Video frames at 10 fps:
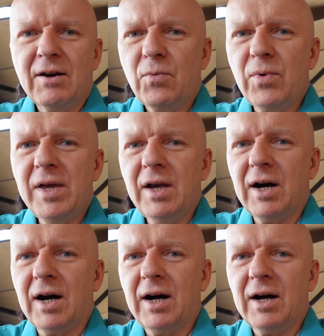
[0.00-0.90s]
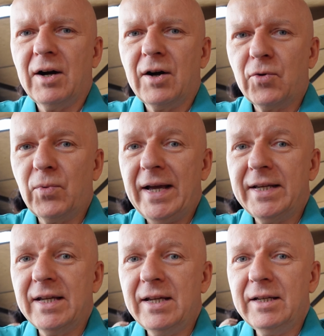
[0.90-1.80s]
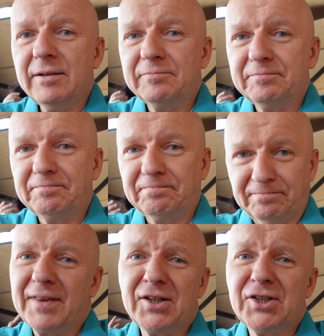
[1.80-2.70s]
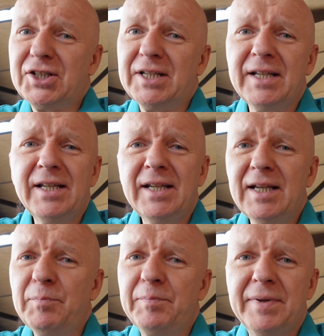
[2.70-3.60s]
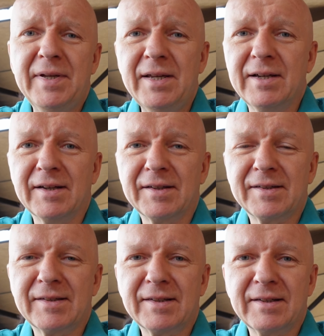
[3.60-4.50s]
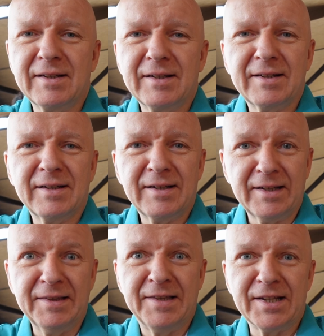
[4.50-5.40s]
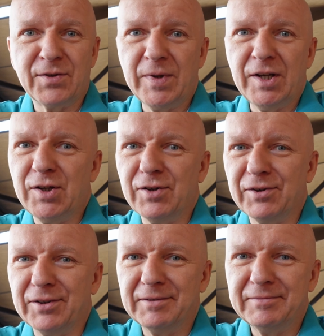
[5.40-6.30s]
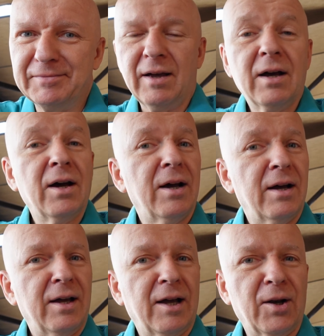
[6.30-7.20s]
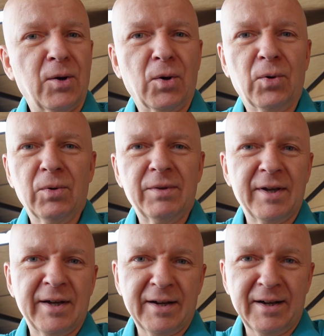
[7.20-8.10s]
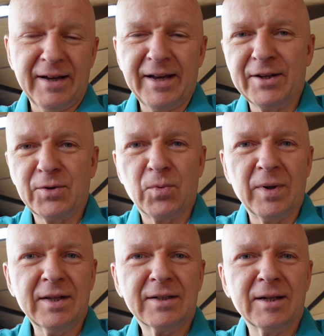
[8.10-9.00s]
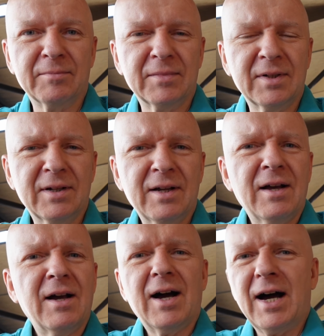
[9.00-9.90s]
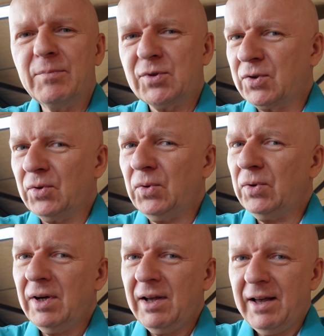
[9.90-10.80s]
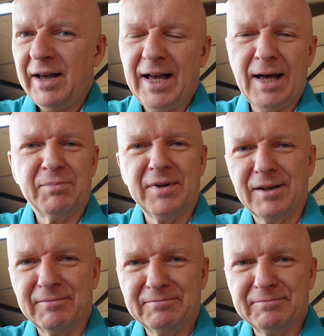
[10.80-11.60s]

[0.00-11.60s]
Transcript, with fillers: we are ready that she appears in this video. Hello there and welcome. I'm so happy